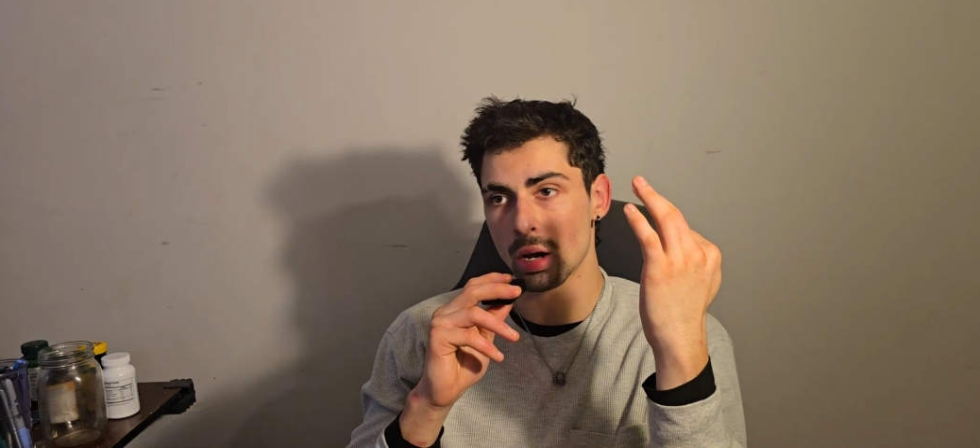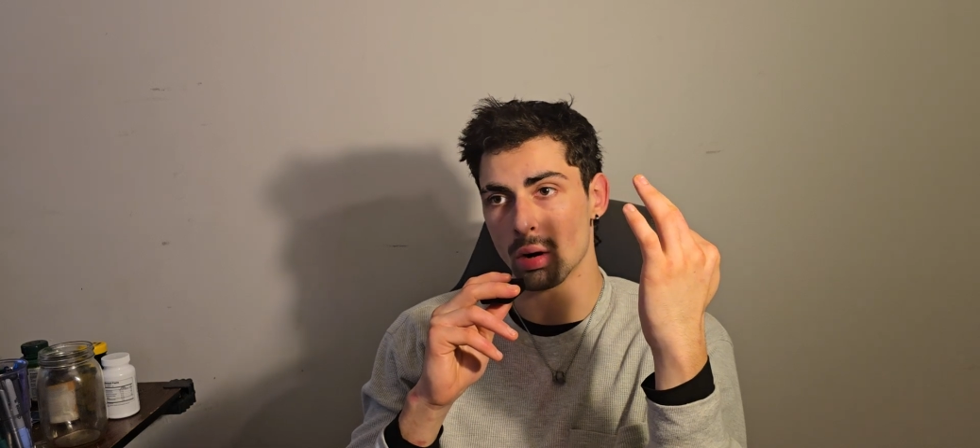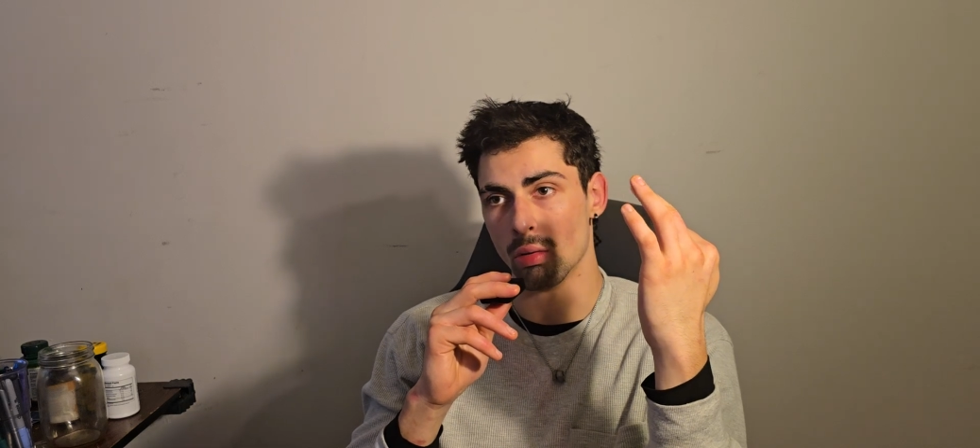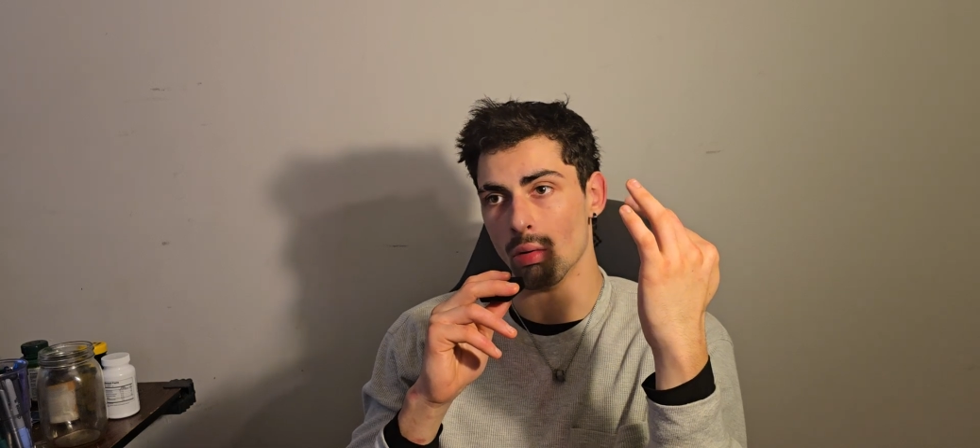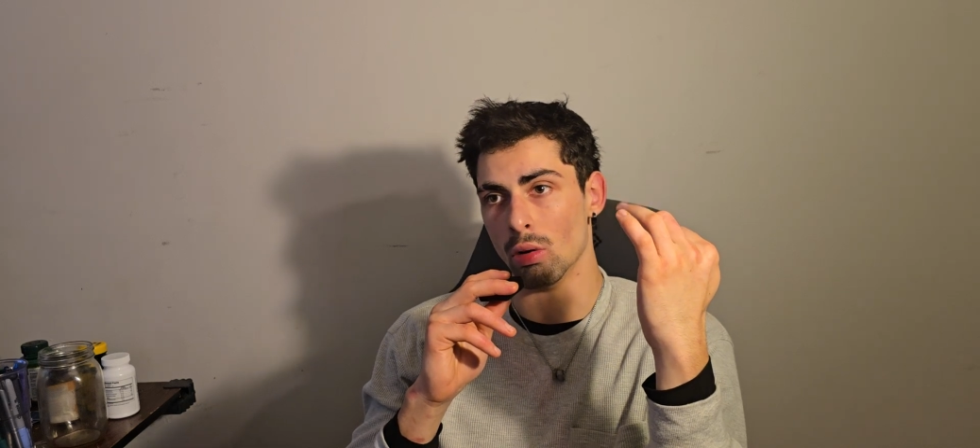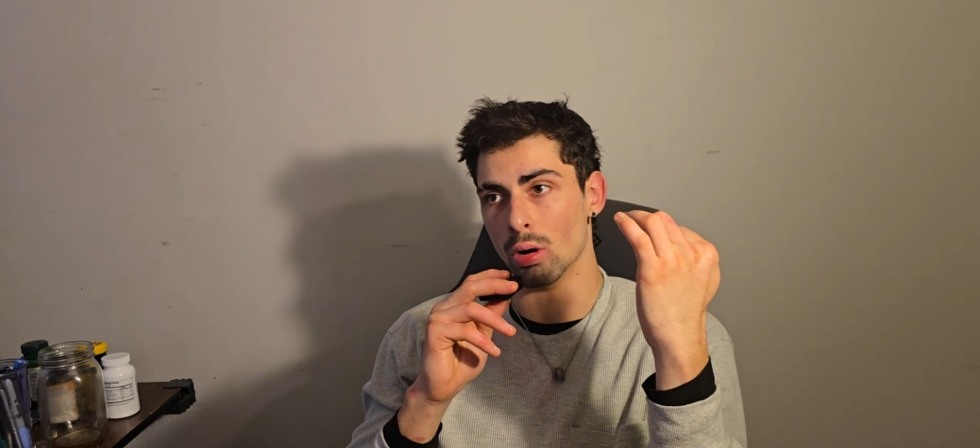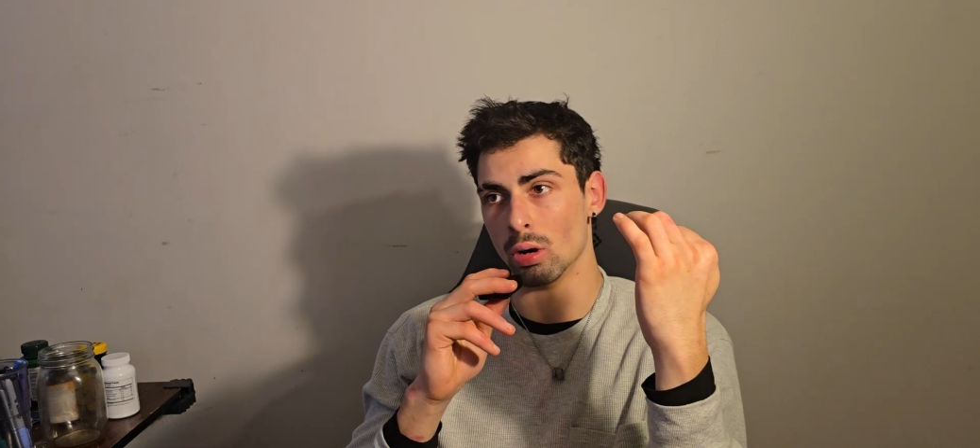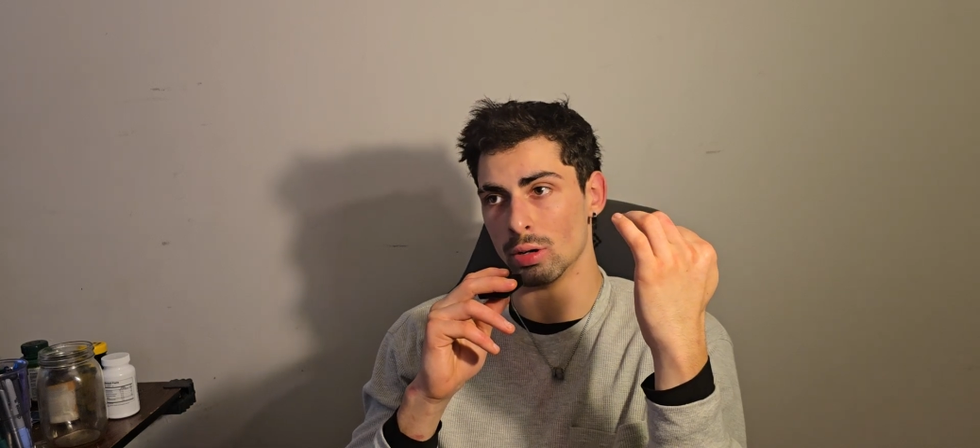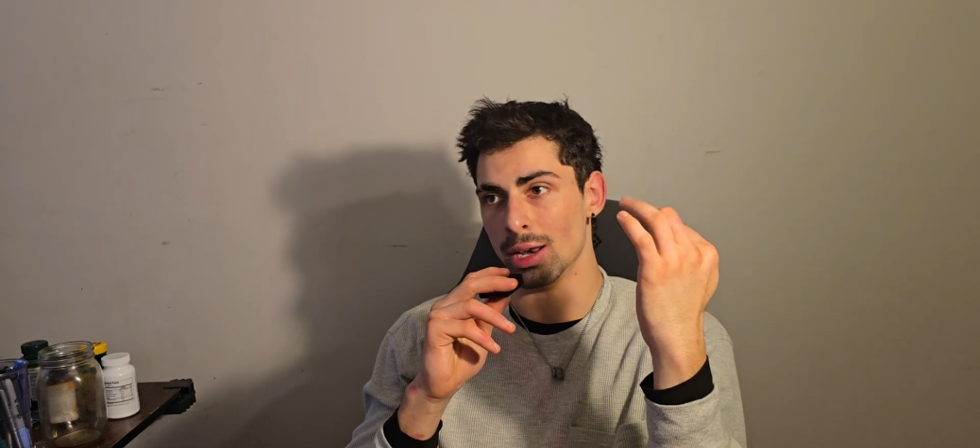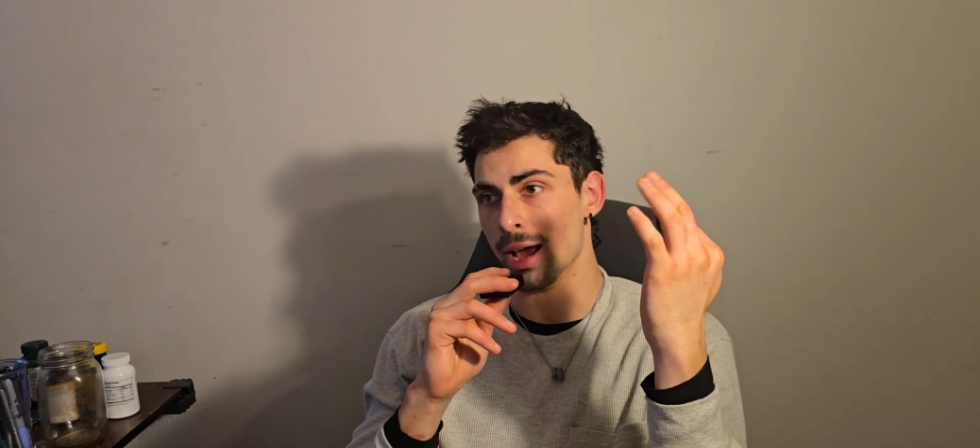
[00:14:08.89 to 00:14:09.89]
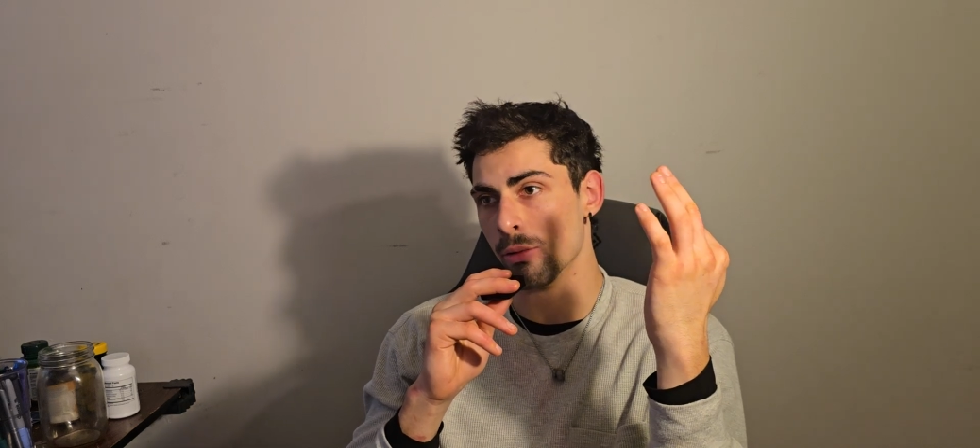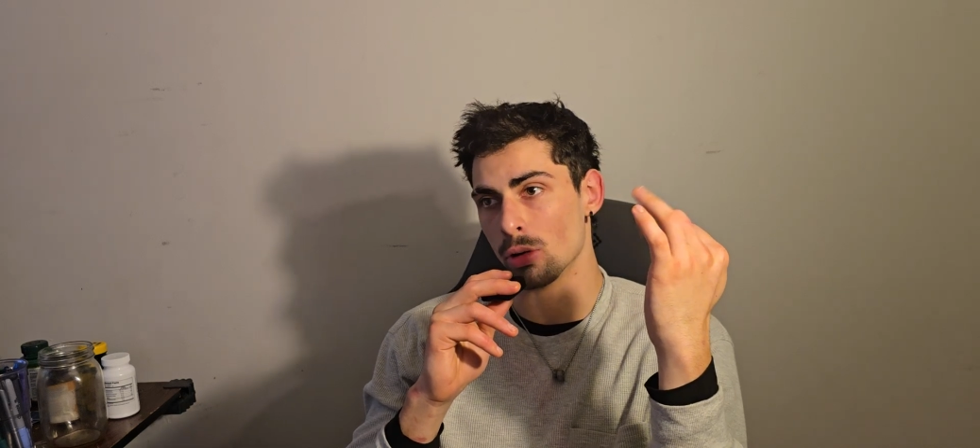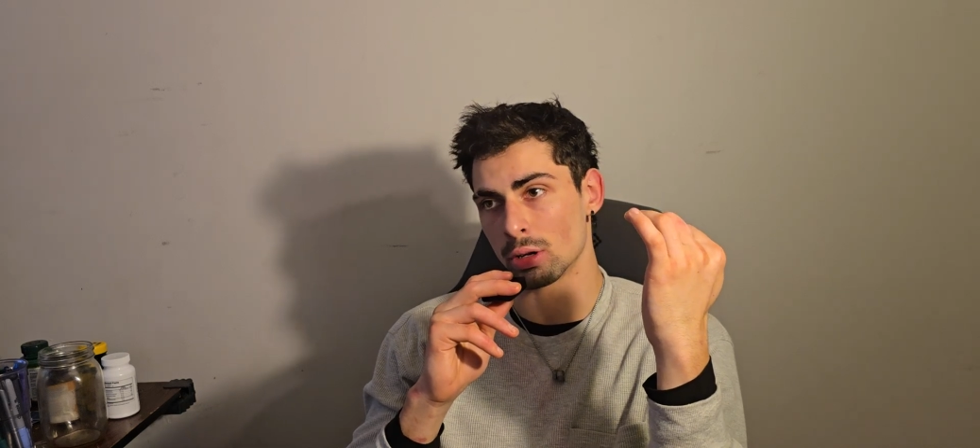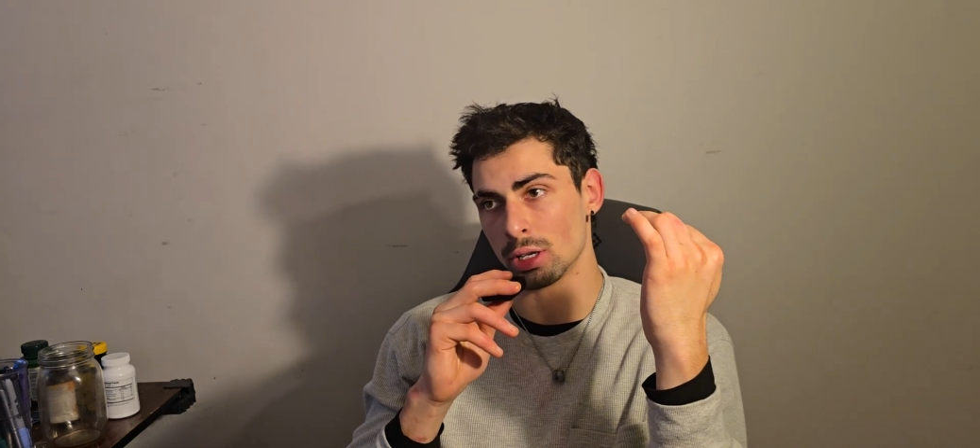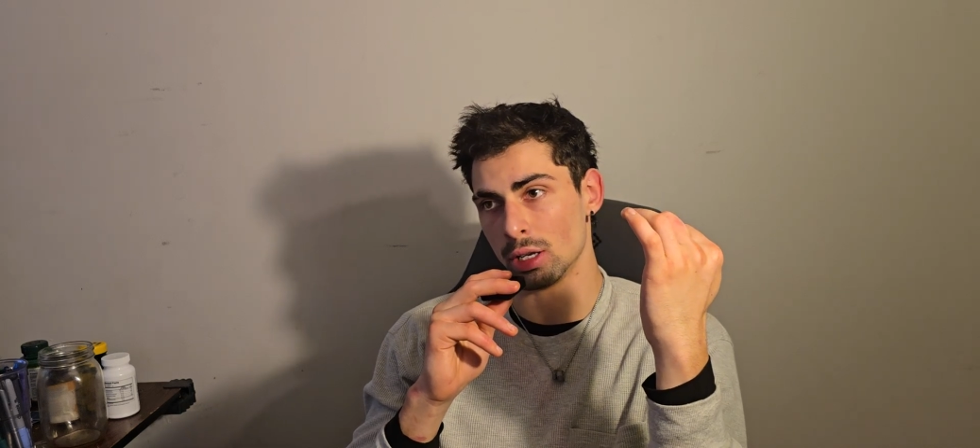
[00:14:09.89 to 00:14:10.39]
or
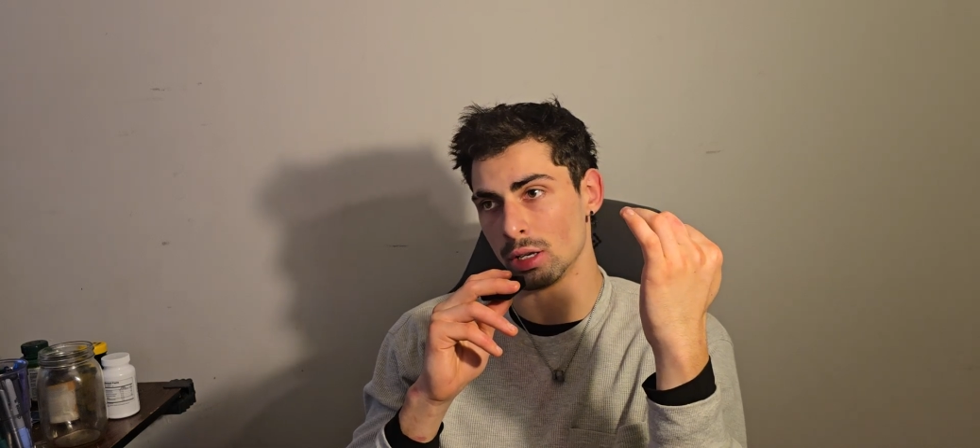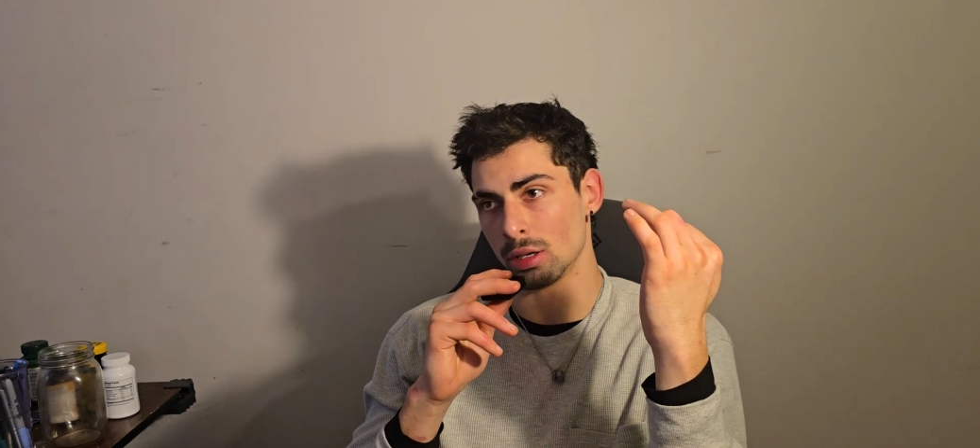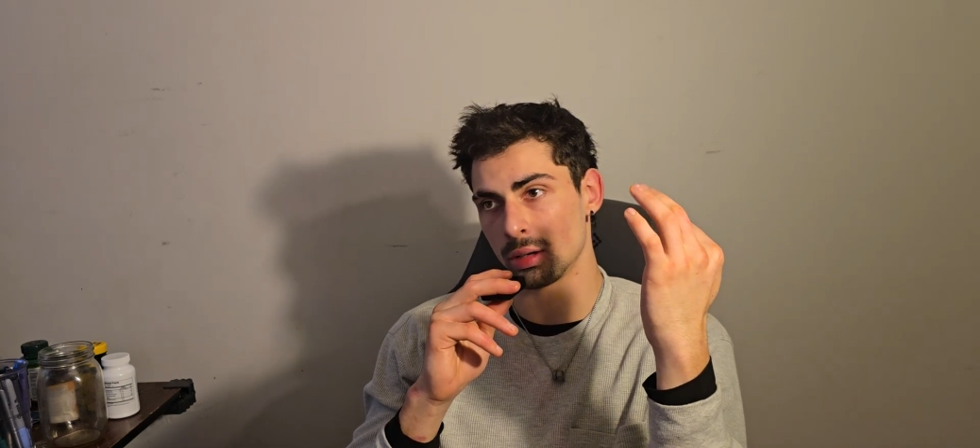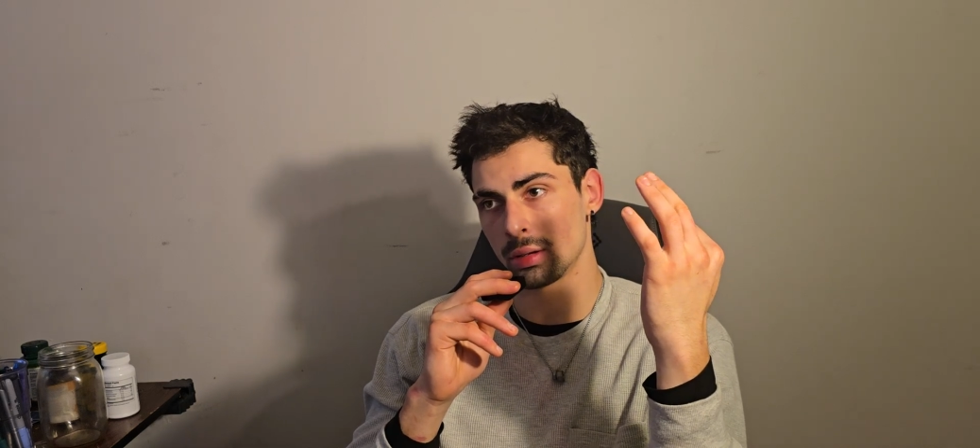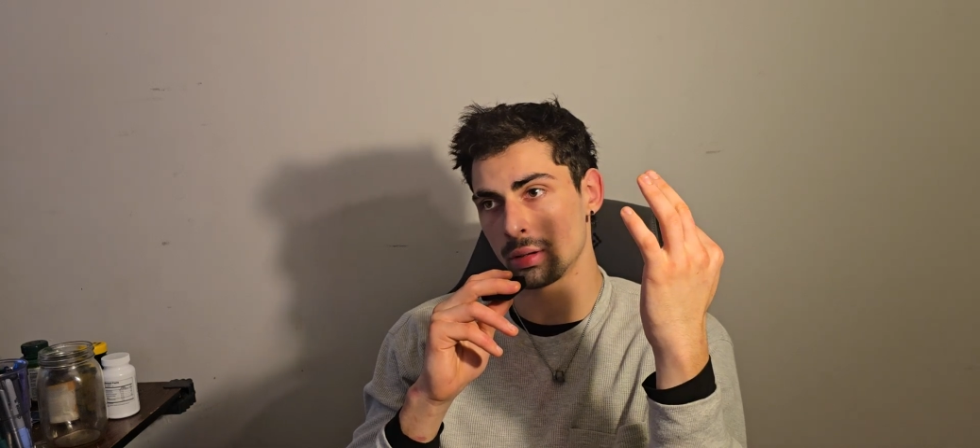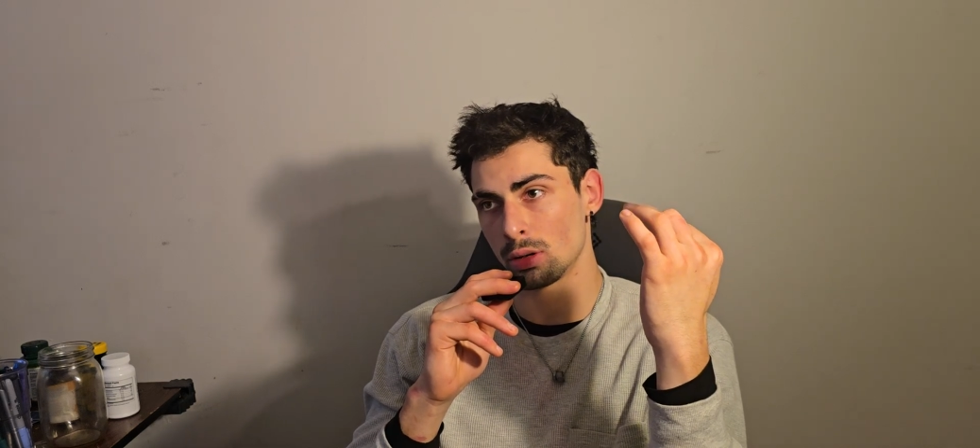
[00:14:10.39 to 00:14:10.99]
networking